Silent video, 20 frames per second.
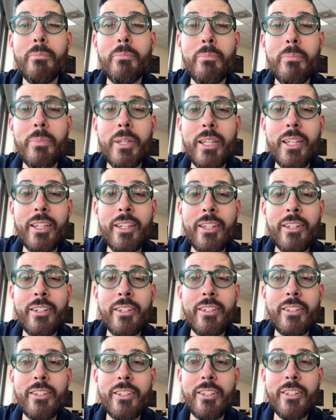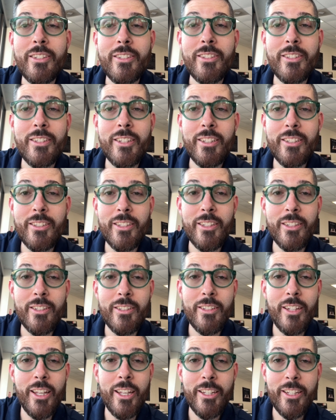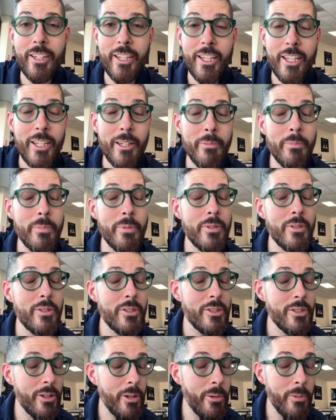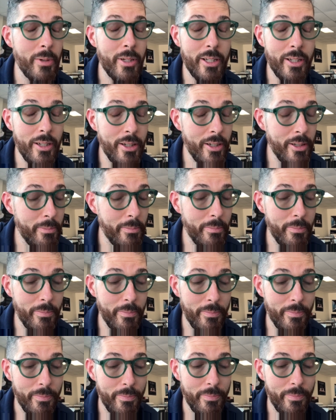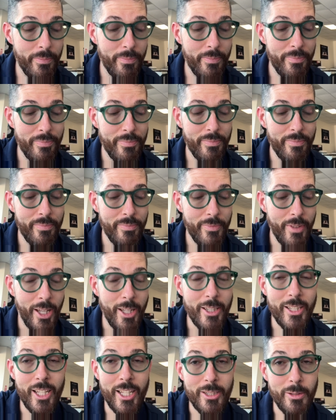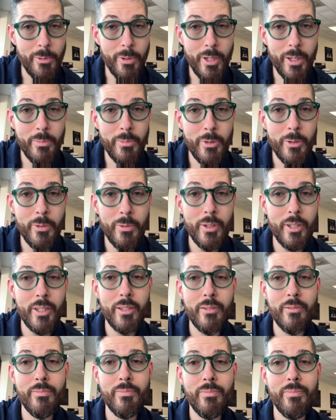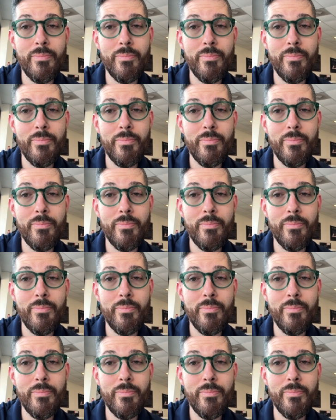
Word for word: being consistent and keep showing up. And that's what I'm doing.